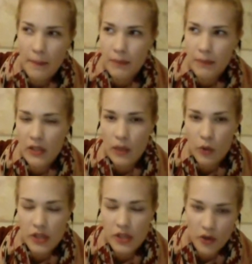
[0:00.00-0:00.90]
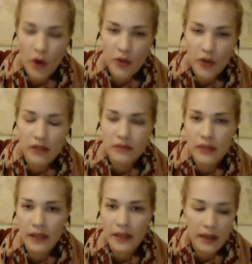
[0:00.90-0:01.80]
because I wanted to go there,
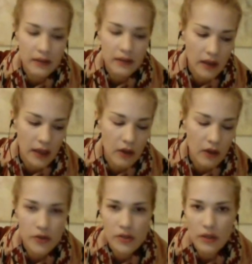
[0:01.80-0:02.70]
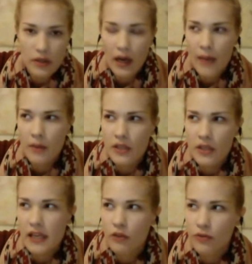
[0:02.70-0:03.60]
and I learned. I'm a
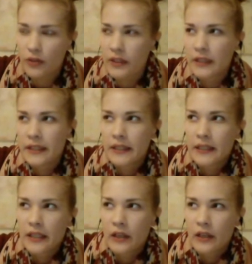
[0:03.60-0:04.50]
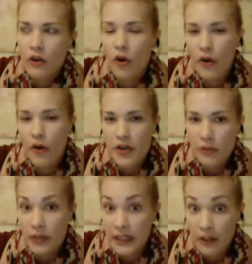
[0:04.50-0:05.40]
self-learned
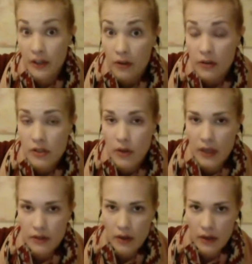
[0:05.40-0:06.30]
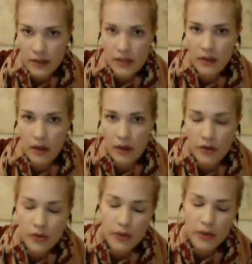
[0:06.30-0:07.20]
reader, so I
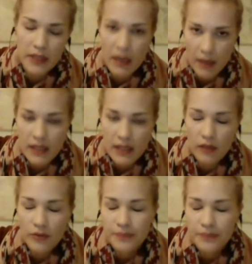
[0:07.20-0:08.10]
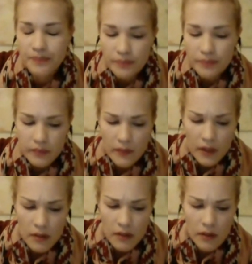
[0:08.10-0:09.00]
learned to read by myself.
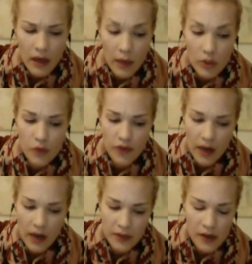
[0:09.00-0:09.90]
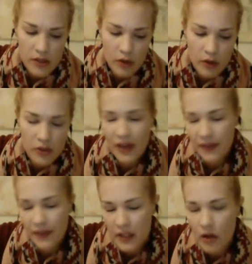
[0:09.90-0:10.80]
I was 5 years old, so
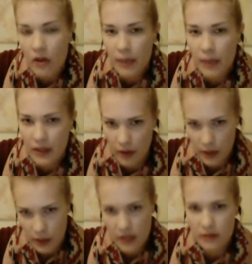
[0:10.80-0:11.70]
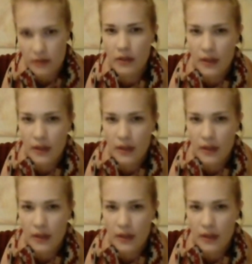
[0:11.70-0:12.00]
not that young, but it was